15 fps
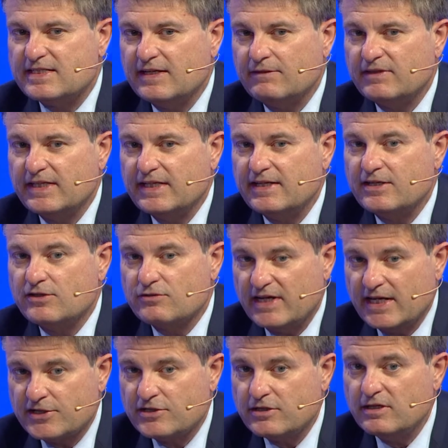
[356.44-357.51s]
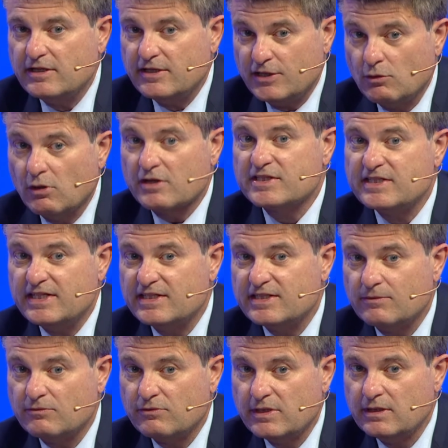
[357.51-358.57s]
definitely getting traction, and you are seeing
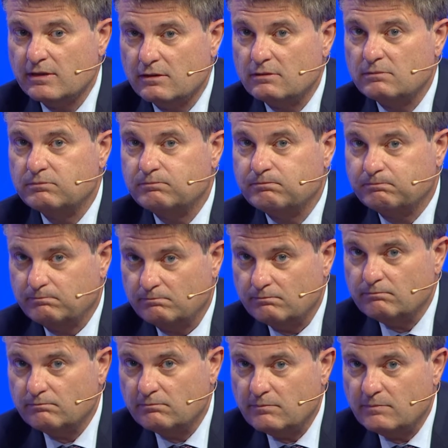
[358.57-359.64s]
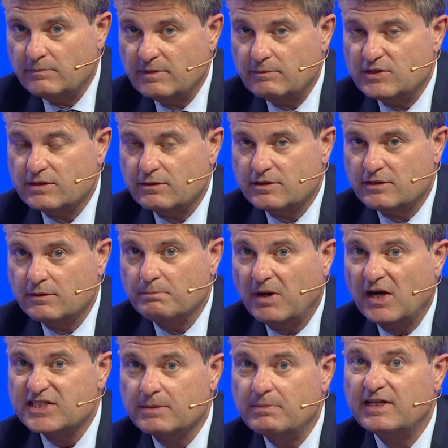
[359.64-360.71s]
some
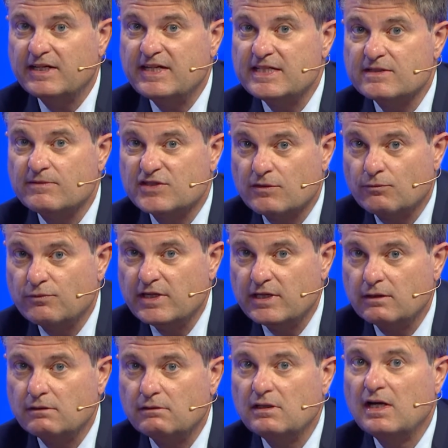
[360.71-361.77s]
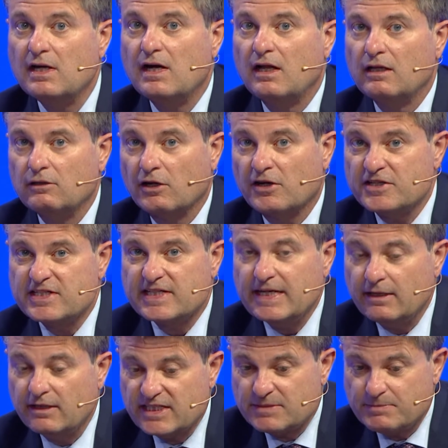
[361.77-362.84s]
possibilities of some real
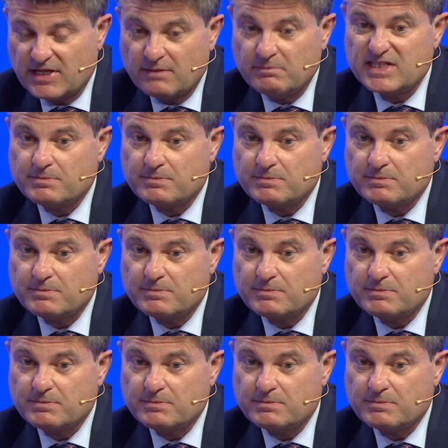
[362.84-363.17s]
large-scale experiments,